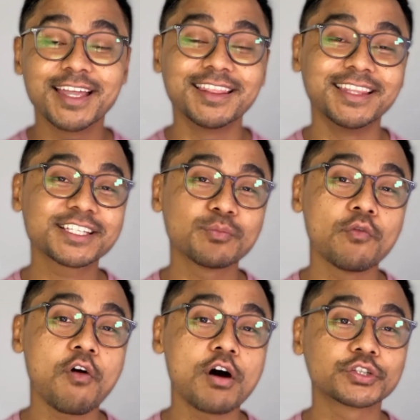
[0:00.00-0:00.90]
let's
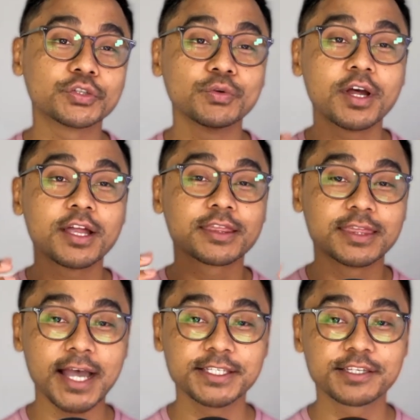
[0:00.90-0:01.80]
move on to
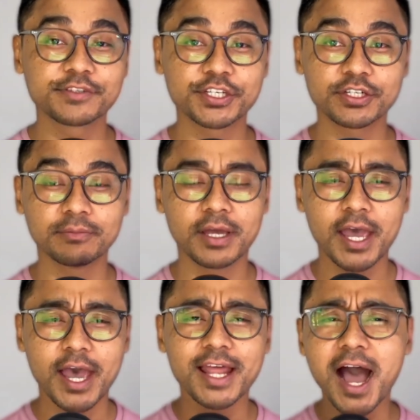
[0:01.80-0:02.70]
digestive system
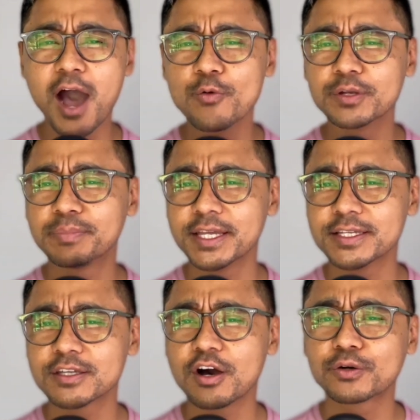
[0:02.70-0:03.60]
and how it
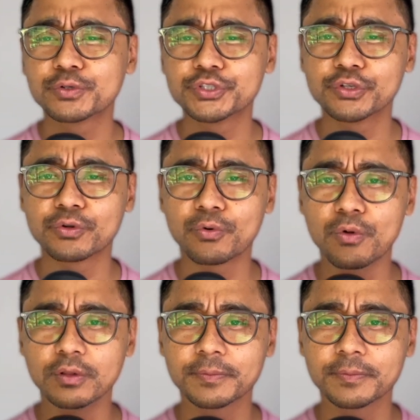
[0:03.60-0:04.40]
plays a crucial role.